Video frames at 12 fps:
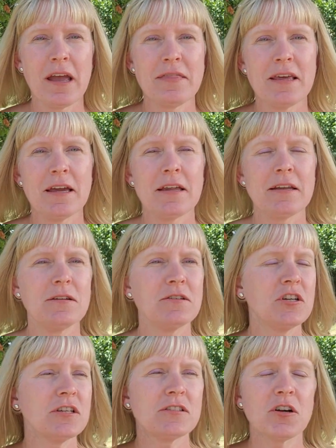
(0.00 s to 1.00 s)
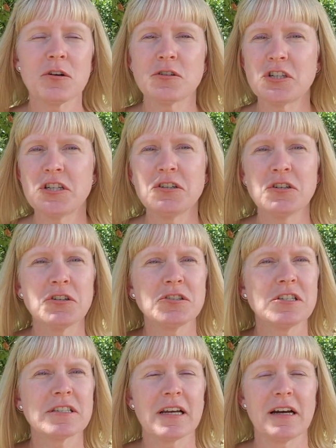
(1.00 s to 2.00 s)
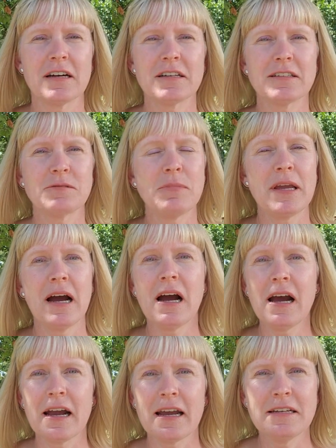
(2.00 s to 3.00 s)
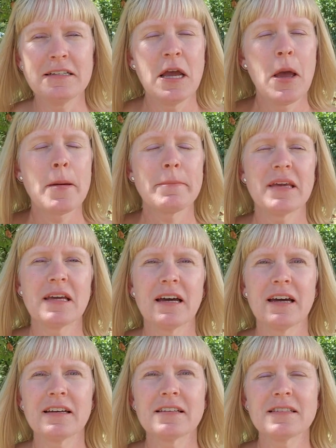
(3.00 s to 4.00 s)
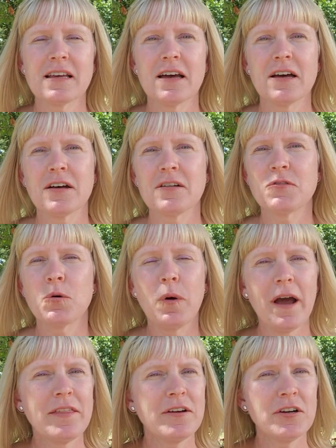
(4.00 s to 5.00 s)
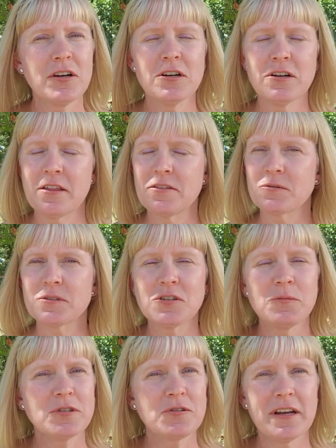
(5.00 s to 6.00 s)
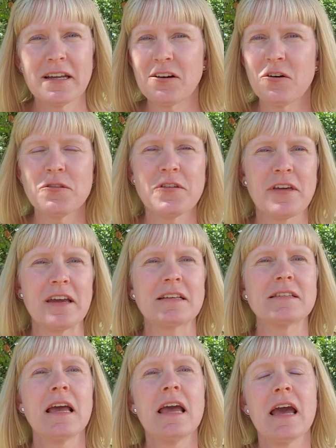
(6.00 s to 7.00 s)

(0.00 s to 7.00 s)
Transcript: and then just our shearer just got behind because of the weather and there was so much rain, all the things.